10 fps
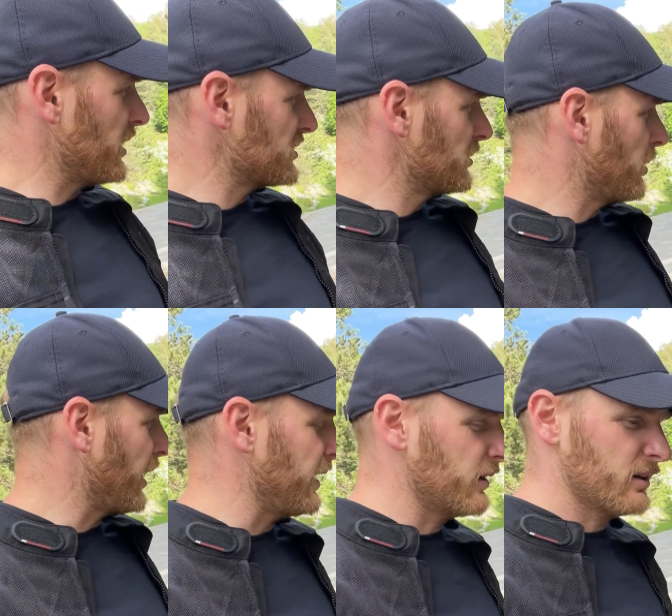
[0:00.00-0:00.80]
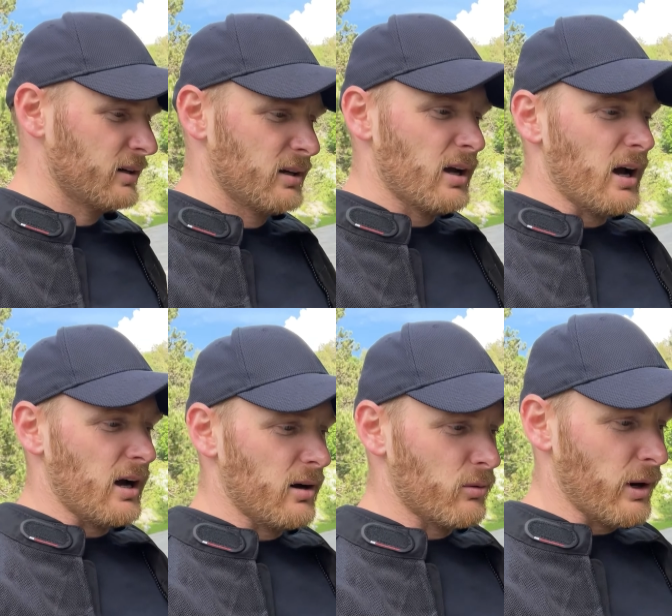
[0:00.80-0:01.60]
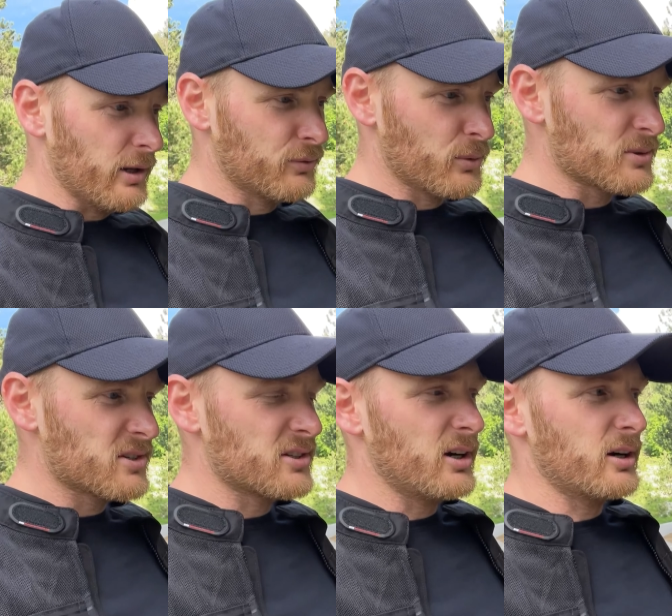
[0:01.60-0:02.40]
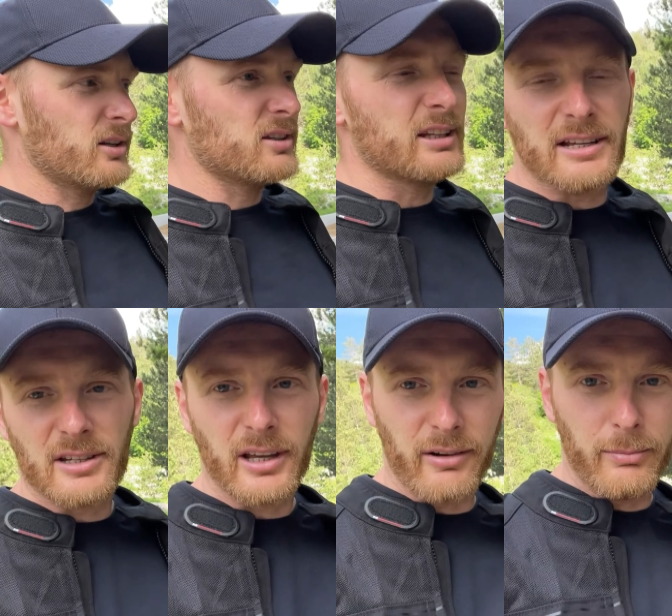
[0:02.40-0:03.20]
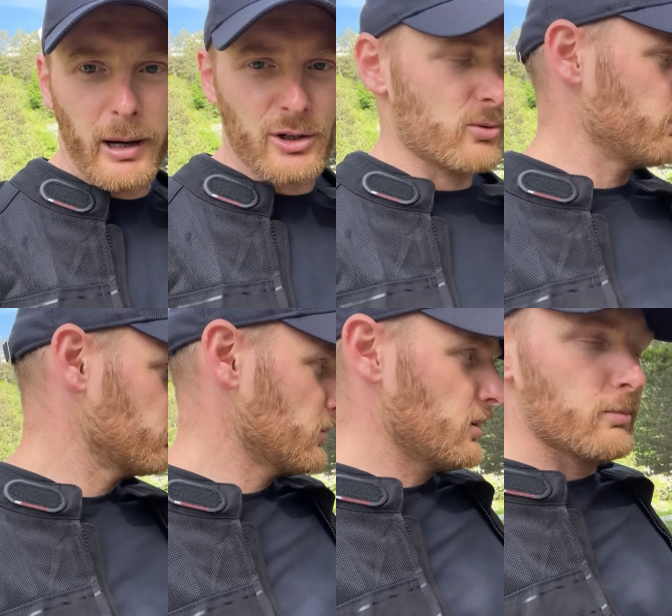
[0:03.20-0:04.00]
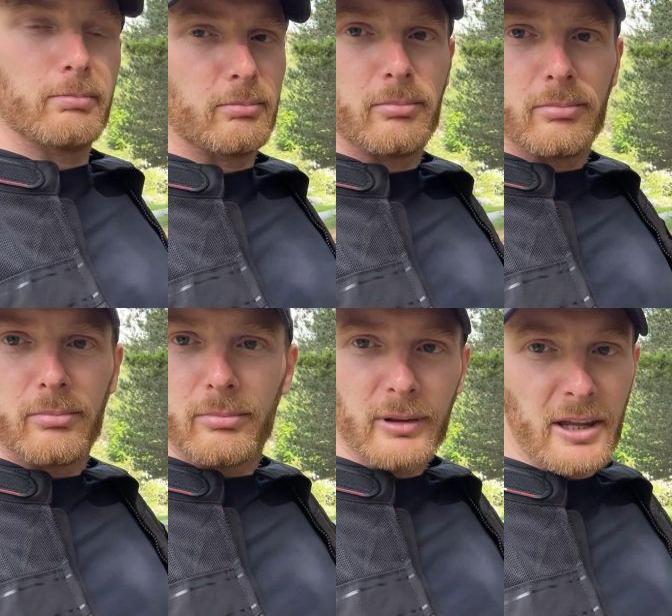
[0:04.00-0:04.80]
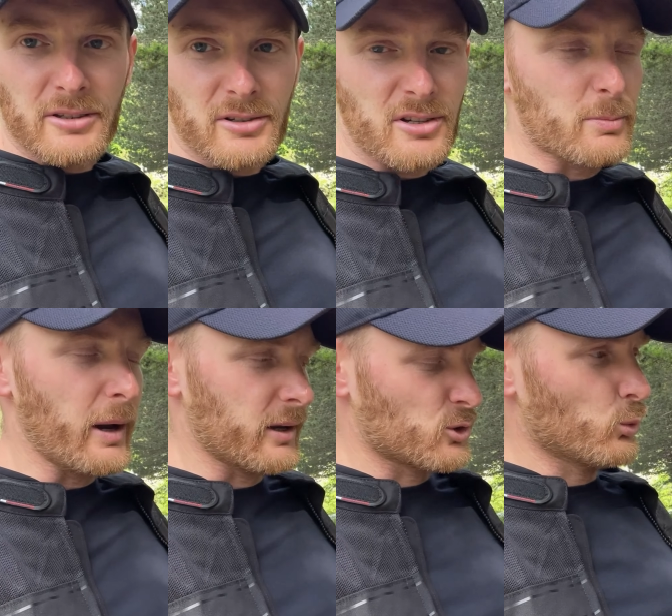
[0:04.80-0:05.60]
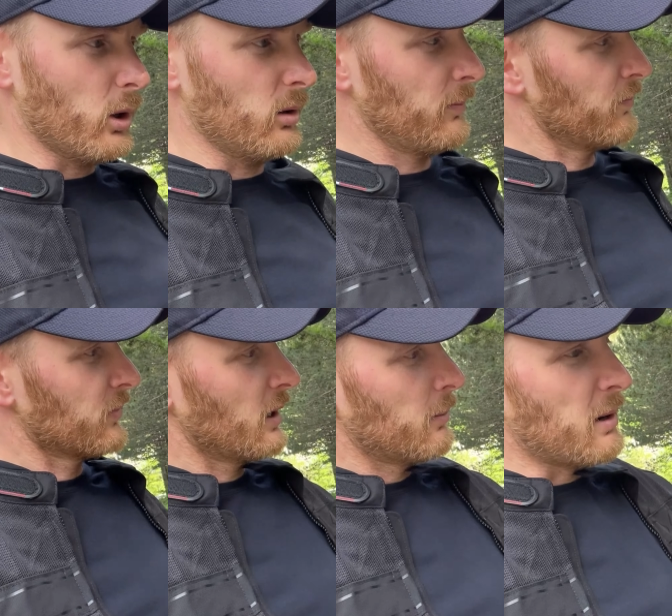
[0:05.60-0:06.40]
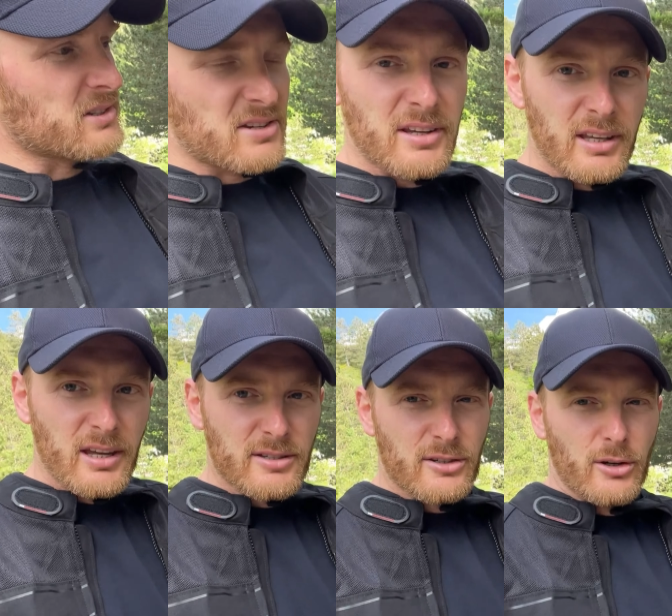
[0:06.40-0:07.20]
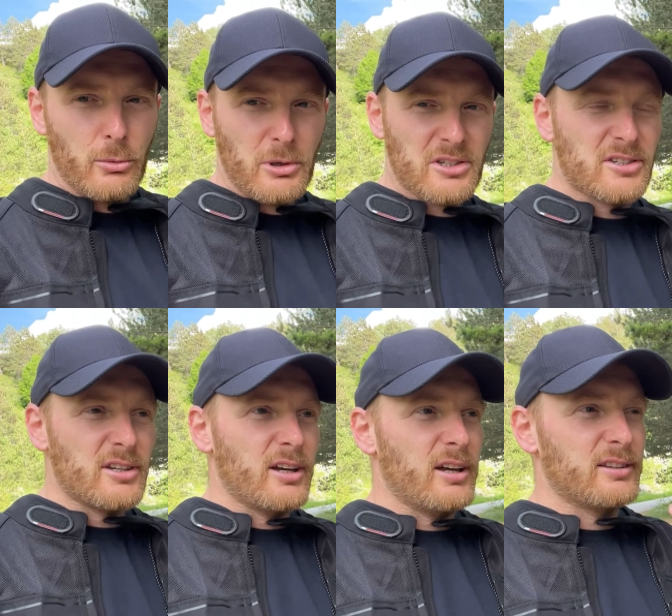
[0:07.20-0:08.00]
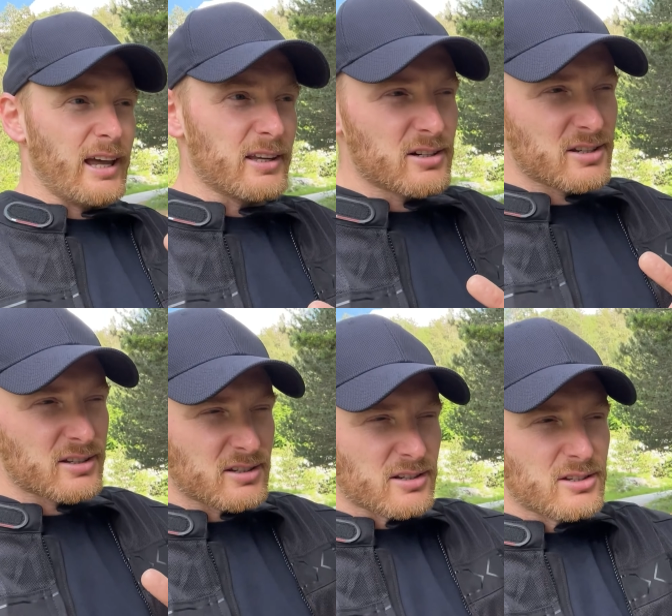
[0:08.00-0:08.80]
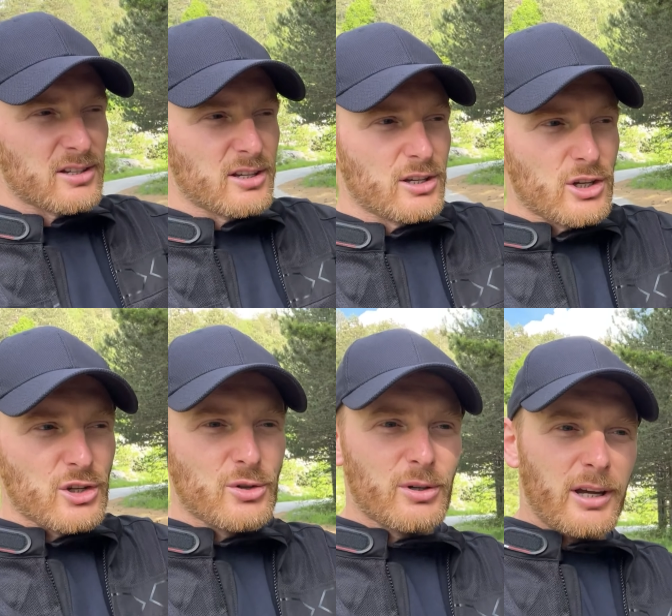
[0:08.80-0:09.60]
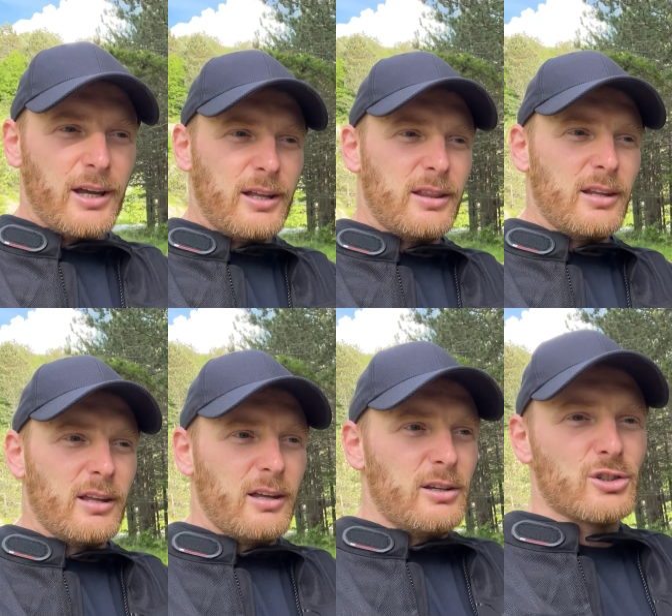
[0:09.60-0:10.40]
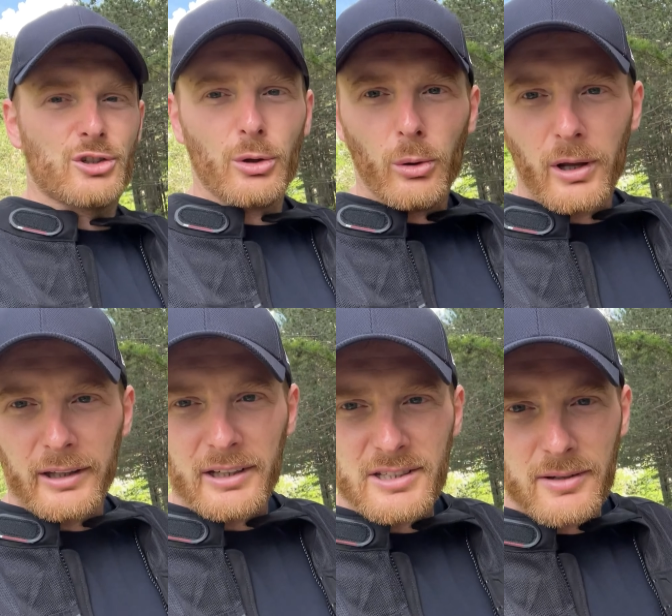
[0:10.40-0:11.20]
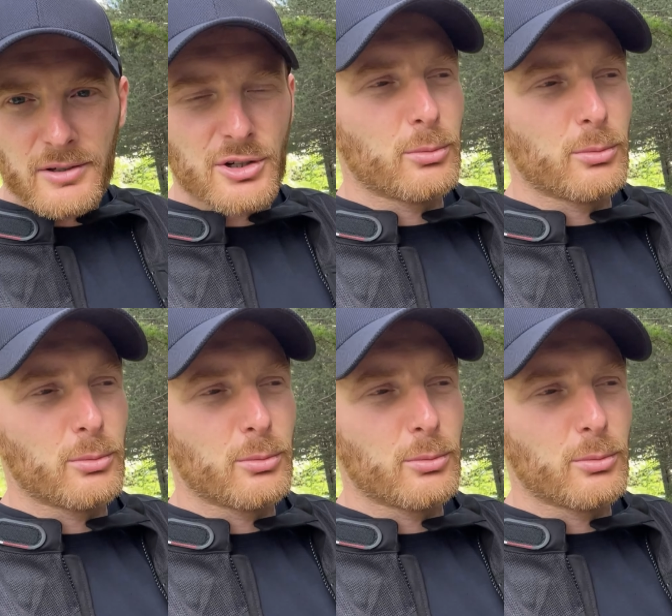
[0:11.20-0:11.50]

that bike, right from the start, it doesn't have much. Neither this bike as well. But the thing is, with Tiger 660, you can install connectivity